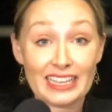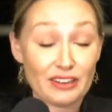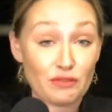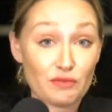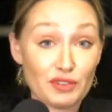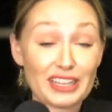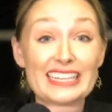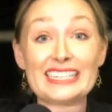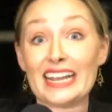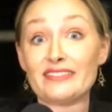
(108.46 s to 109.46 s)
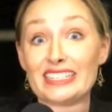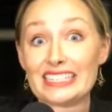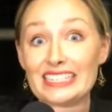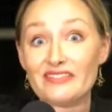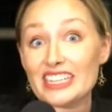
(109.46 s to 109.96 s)
really dives
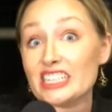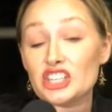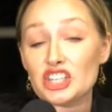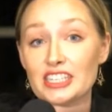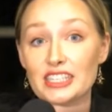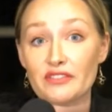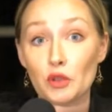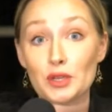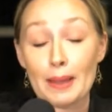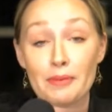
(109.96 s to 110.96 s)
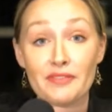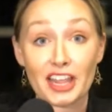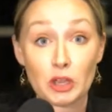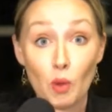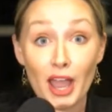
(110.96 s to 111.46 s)
into vintages of old Napa
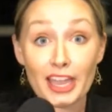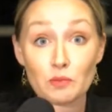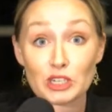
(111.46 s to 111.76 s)
Valley wine,